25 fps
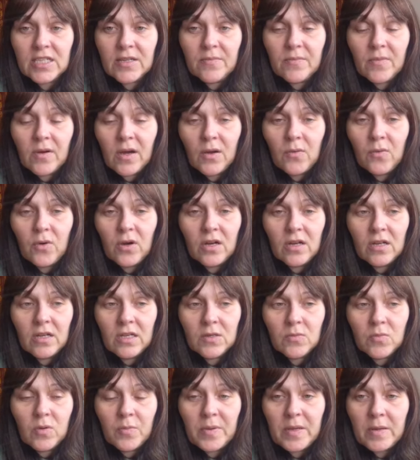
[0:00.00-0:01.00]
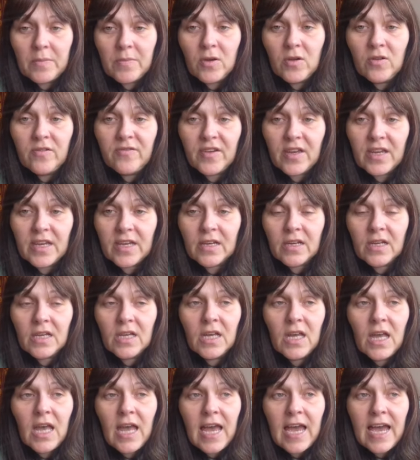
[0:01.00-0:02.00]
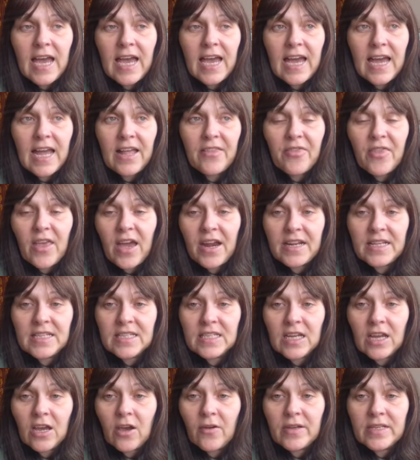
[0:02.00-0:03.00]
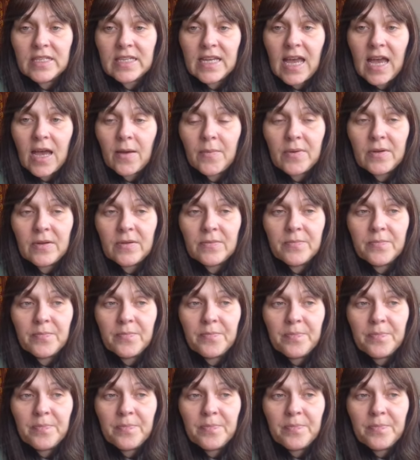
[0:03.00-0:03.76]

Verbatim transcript: in my world would be moving, and that isn't going to happen.